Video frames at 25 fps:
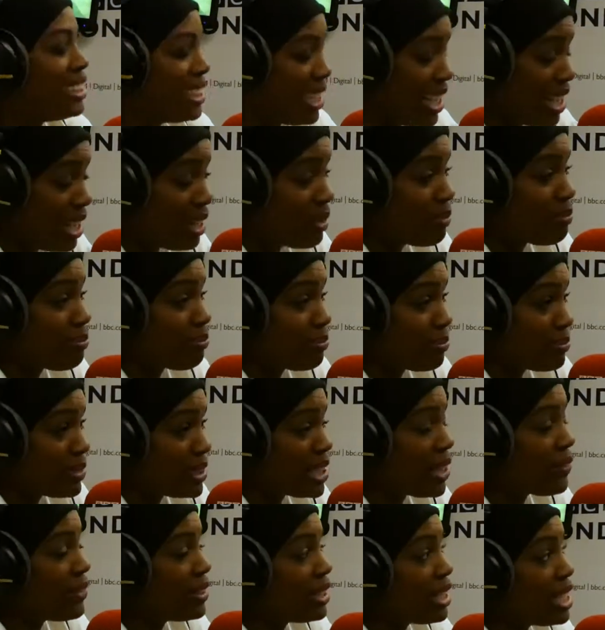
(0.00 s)
Yeah.
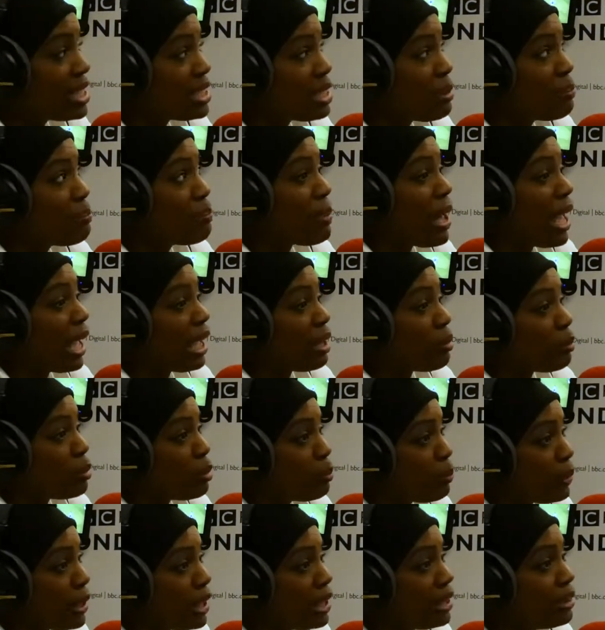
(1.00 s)
7 years in May it
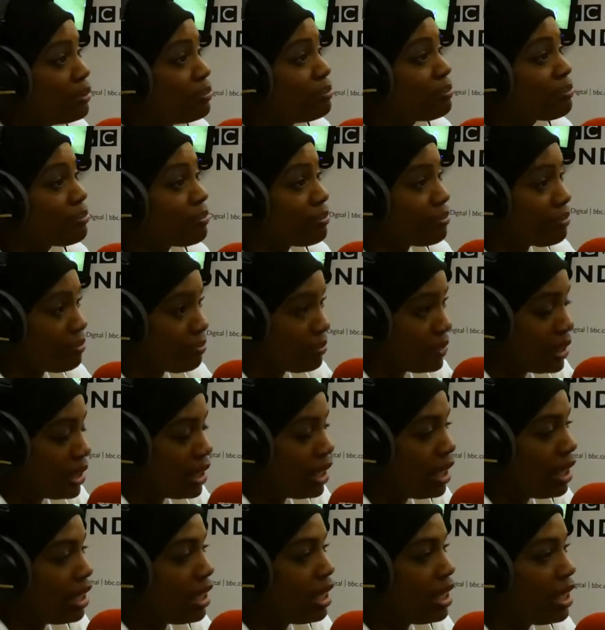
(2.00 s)
will be.
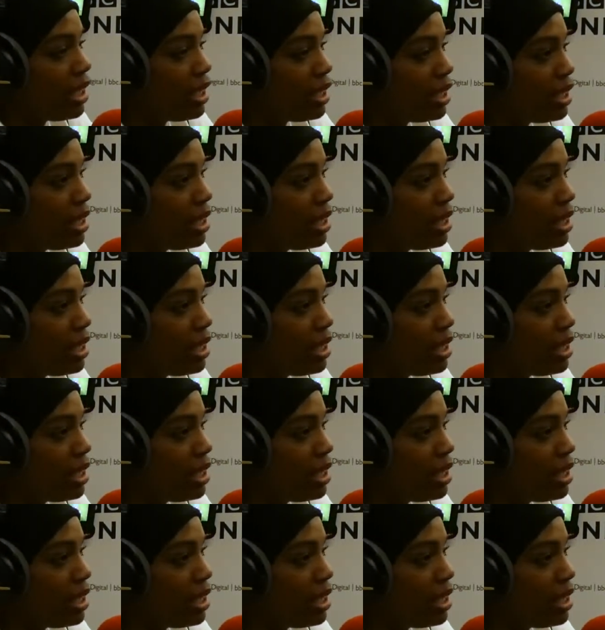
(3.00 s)
Yeah.